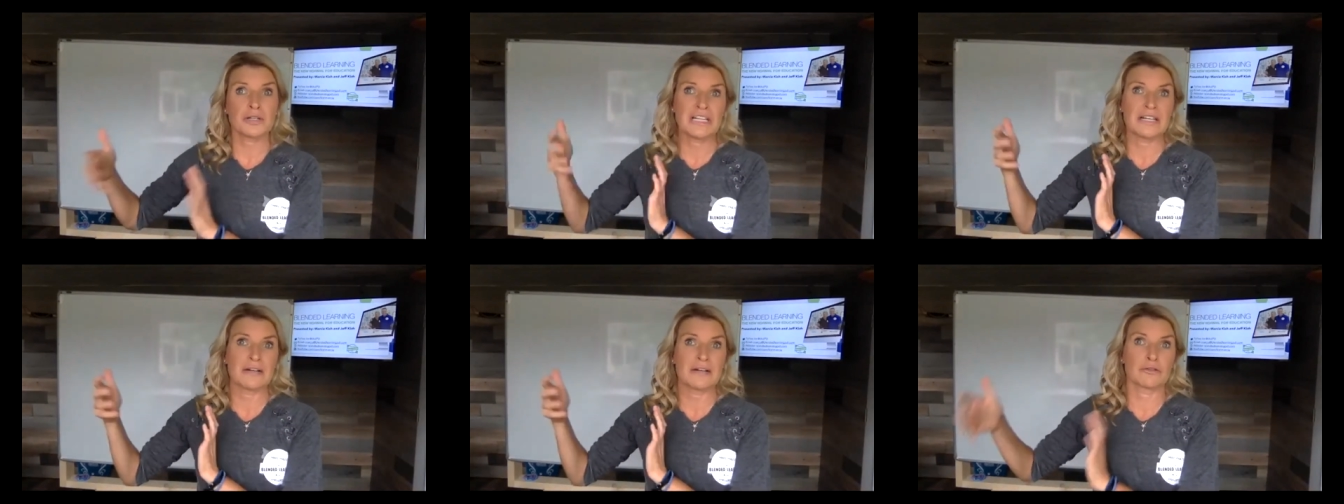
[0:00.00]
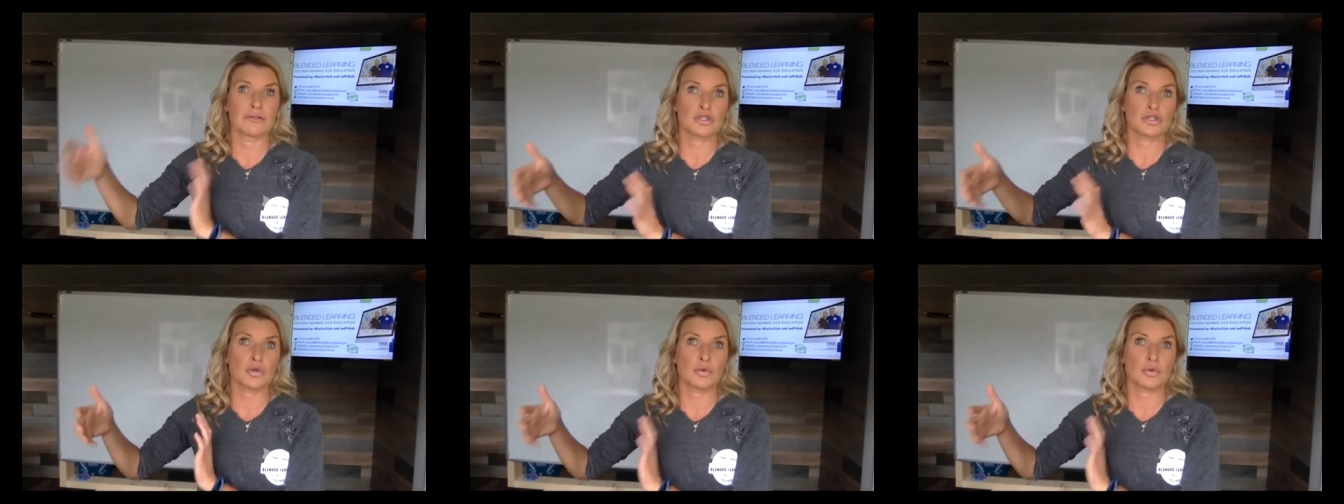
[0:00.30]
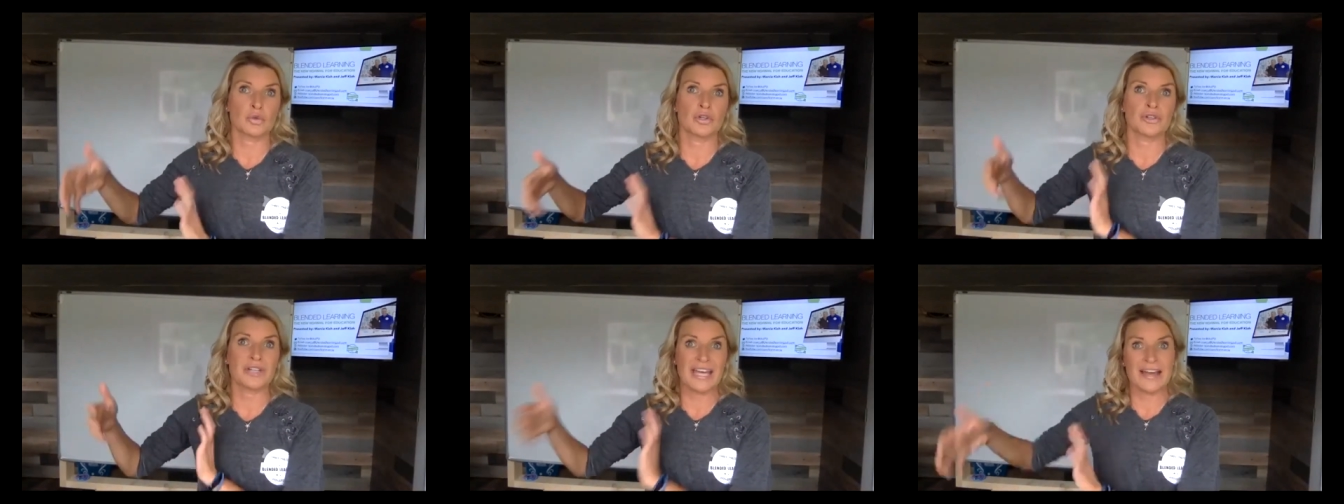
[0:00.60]
in a virtual
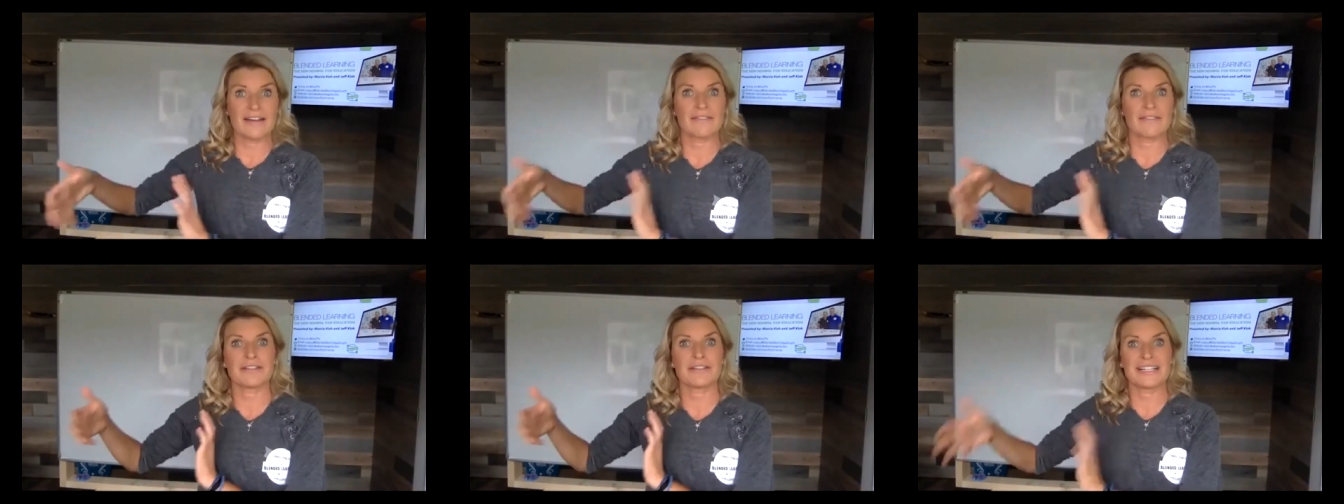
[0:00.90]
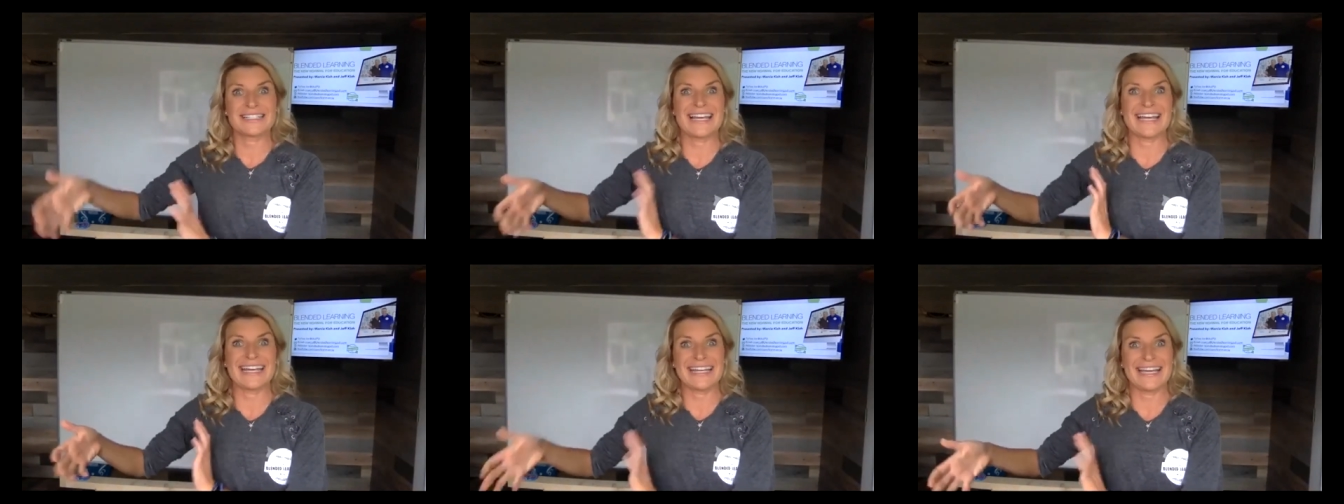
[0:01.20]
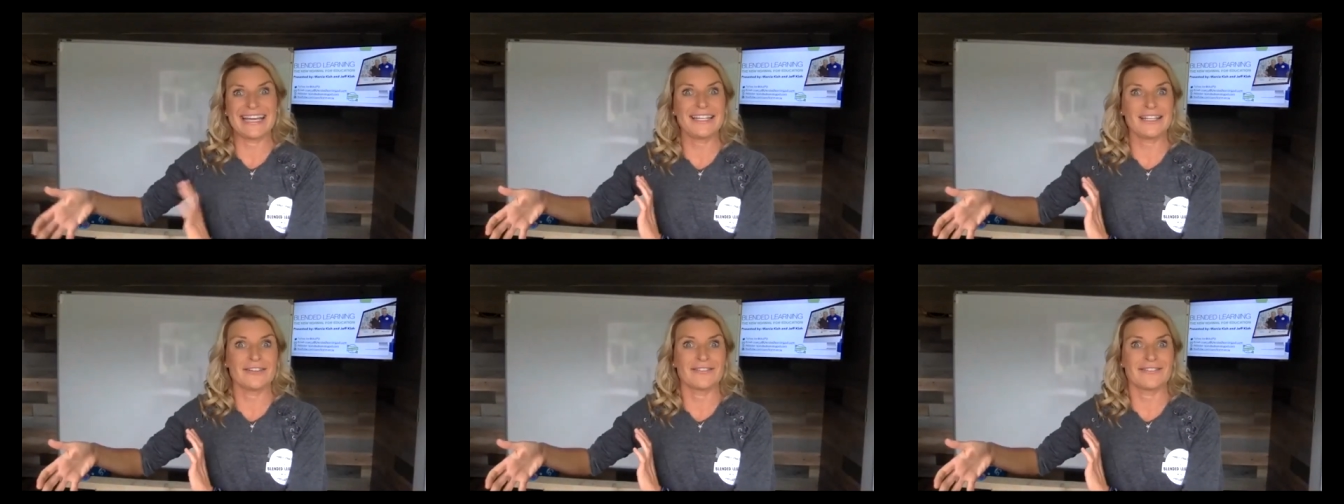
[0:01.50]
world every day
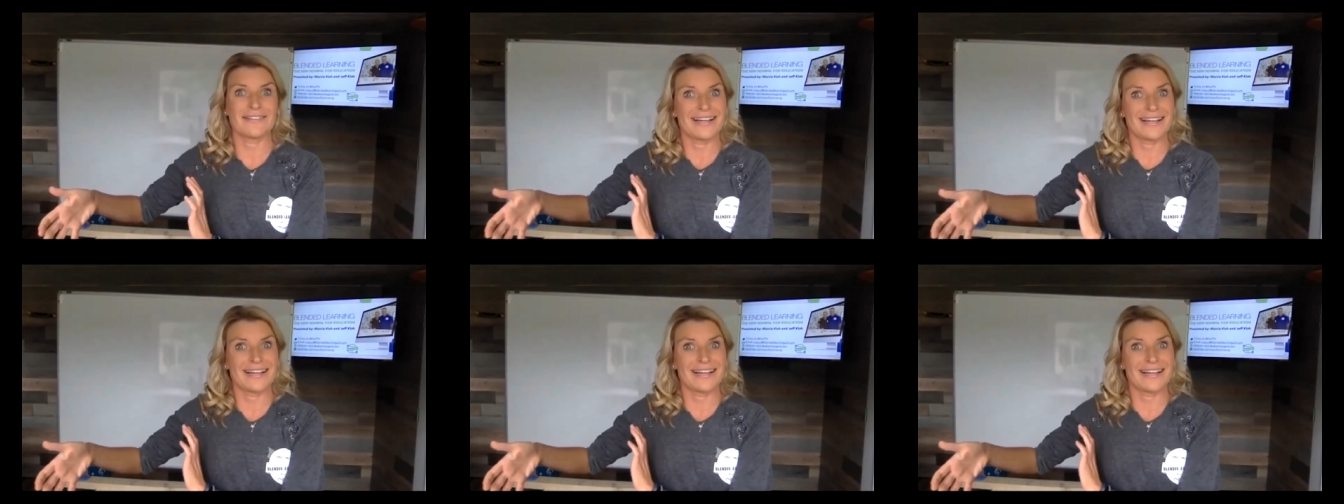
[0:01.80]
anyway